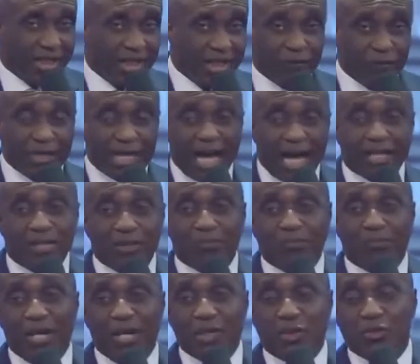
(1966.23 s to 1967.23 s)
If you like,
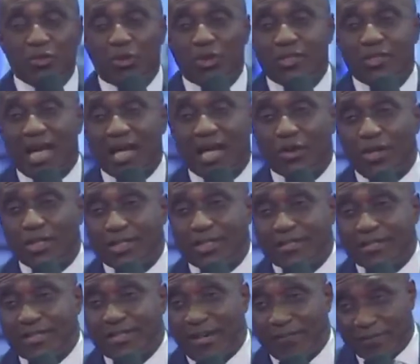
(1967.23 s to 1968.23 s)
be in tomorrow's
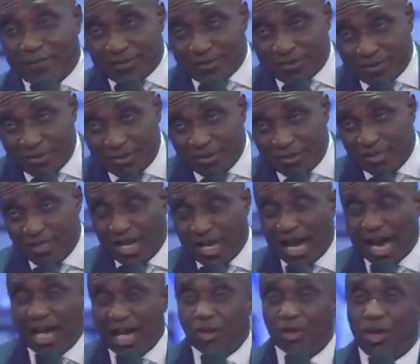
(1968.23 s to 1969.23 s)
anointing service.
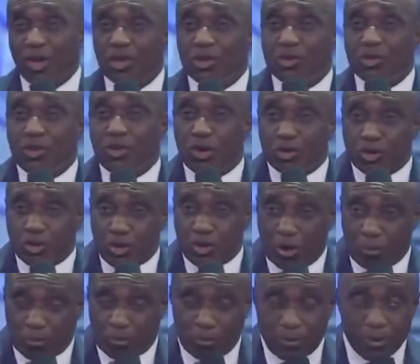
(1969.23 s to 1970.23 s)
Anoint your
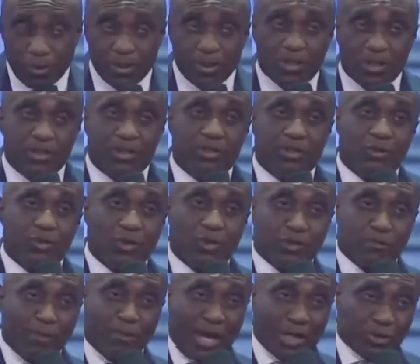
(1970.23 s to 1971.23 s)
shop.
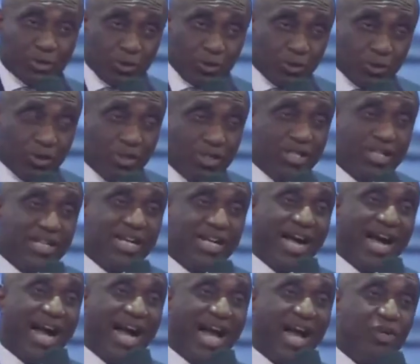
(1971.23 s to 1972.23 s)
Use mantle.
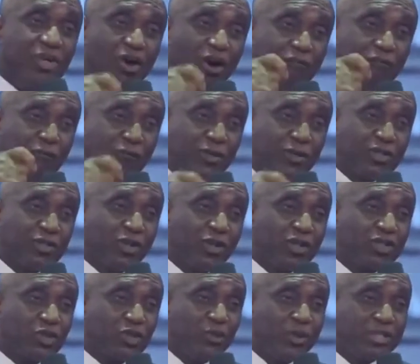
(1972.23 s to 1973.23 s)
And your food is
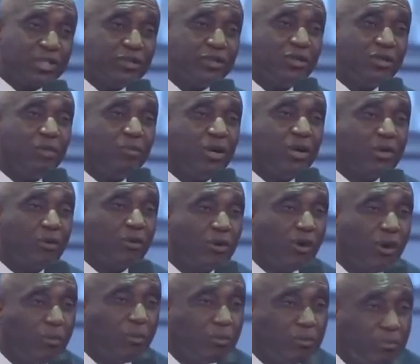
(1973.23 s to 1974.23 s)
not sweet. Nobody will
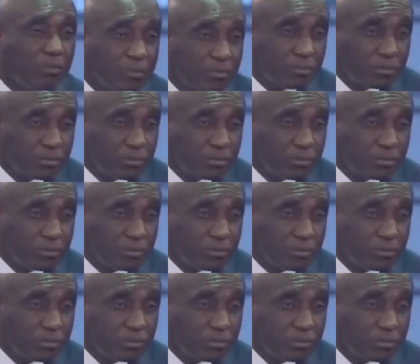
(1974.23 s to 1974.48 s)
come.